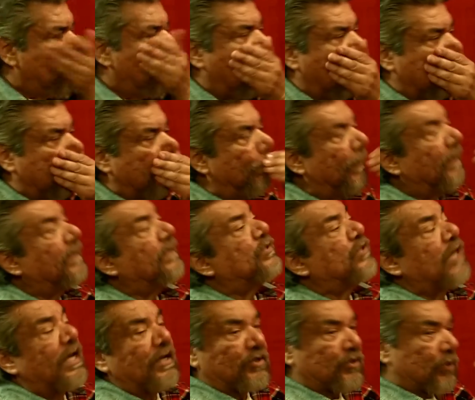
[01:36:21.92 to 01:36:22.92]
and Billy
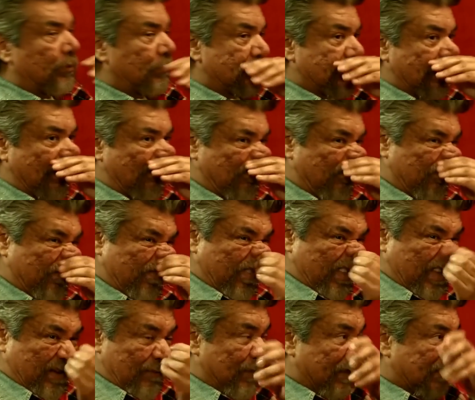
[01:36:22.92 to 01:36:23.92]
Jack shows up
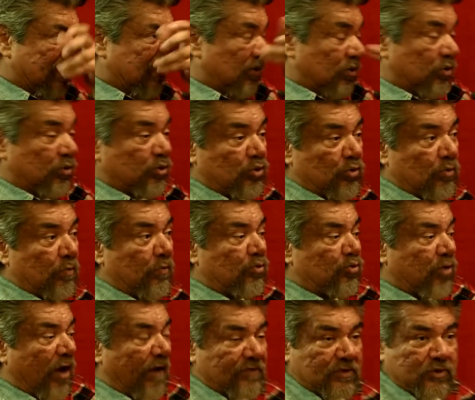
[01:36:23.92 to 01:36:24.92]
and makes the dude
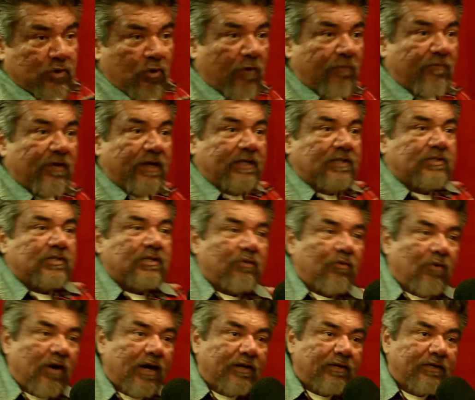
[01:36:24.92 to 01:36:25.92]
drive his Corvette into the
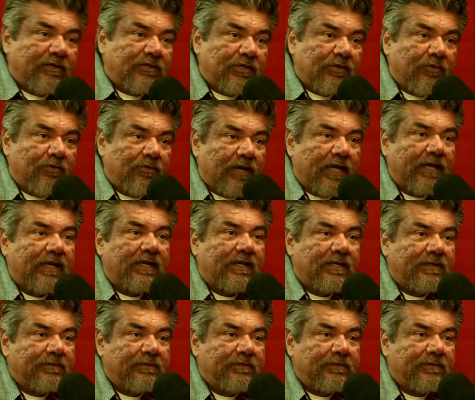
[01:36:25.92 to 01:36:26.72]
water, into the lake.